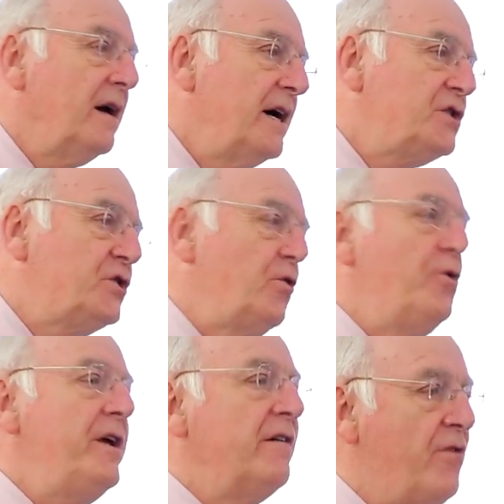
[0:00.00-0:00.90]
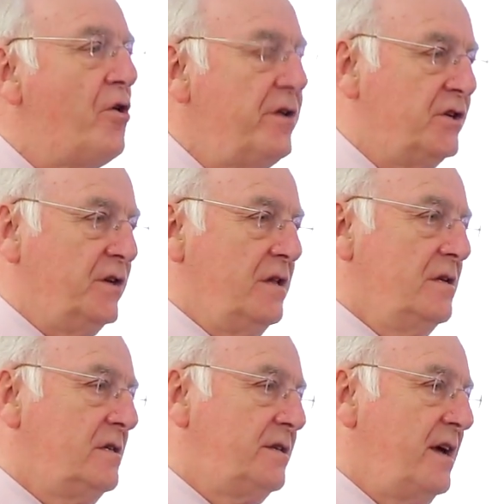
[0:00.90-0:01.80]
a story of
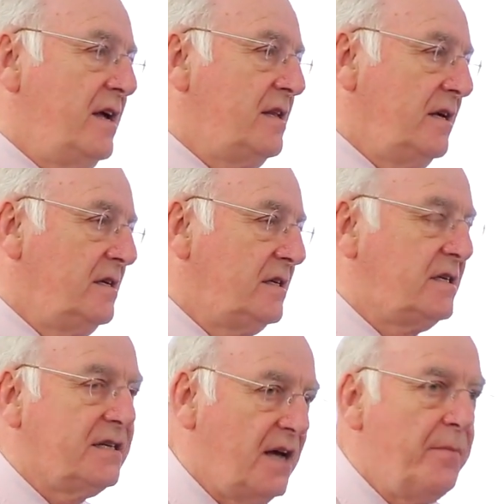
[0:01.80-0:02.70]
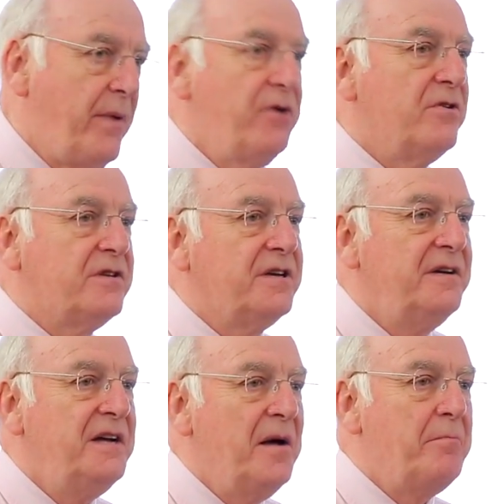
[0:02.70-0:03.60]
origins that is about
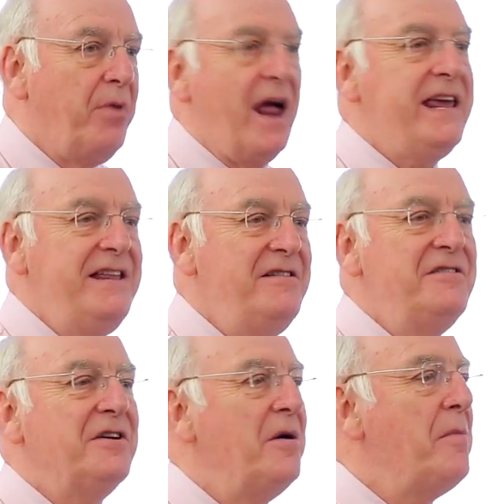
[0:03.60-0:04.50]
blind,